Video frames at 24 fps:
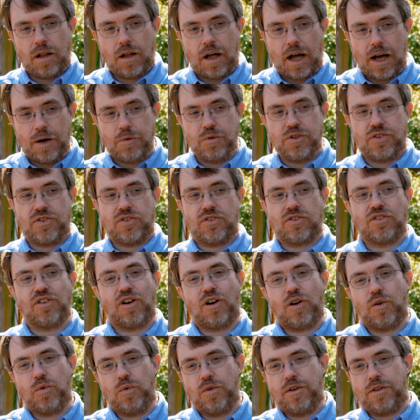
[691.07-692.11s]
I would
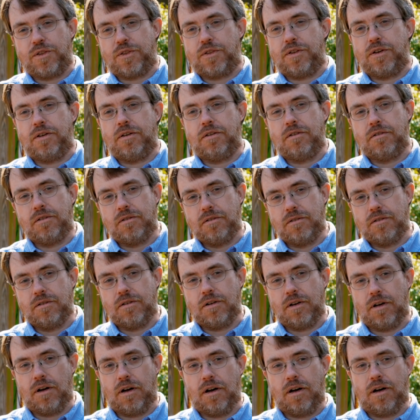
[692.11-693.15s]
start with
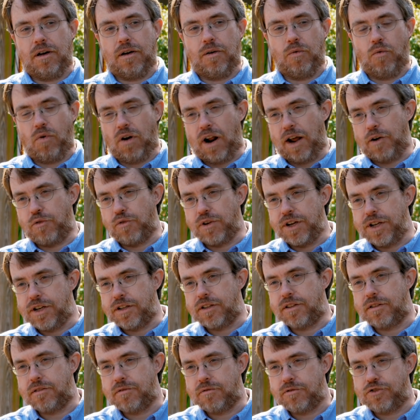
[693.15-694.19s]
what I read
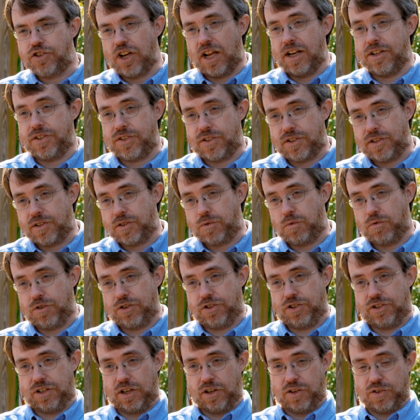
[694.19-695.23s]
in Genesis,
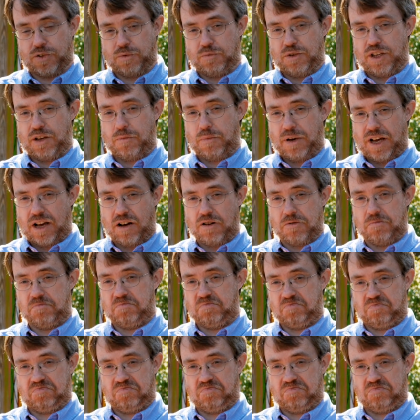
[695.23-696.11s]
which tells me about,